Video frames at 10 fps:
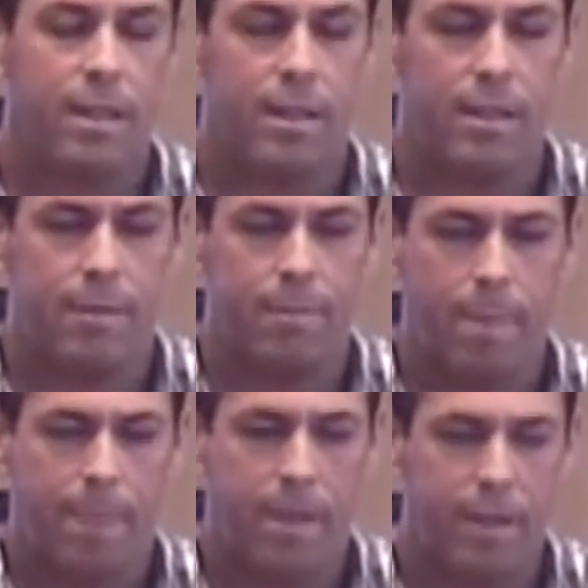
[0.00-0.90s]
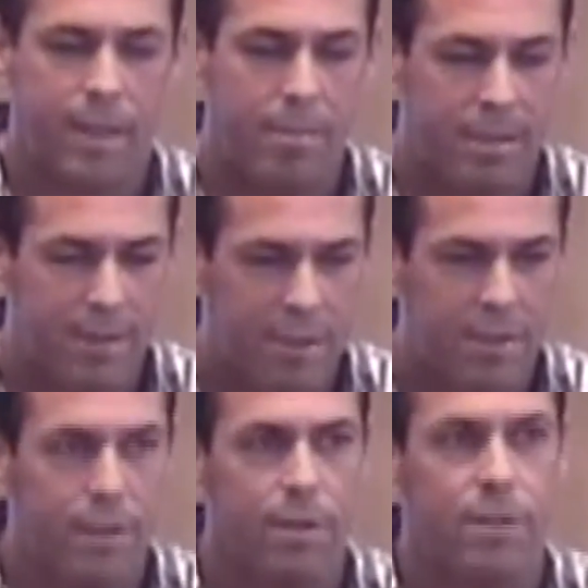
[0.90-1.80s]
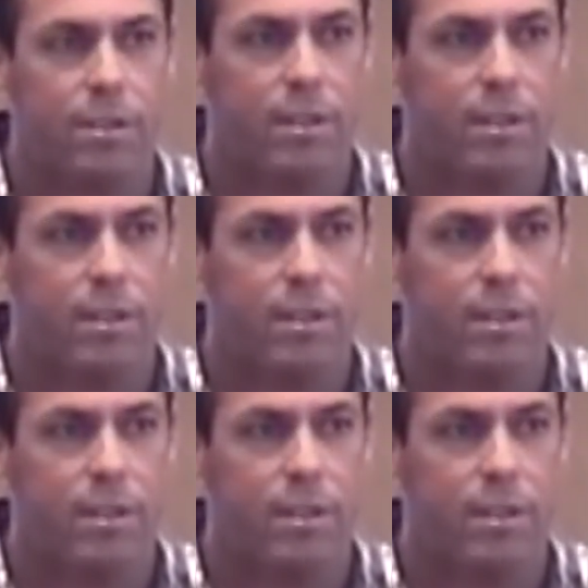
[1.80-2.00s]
the Captivity series.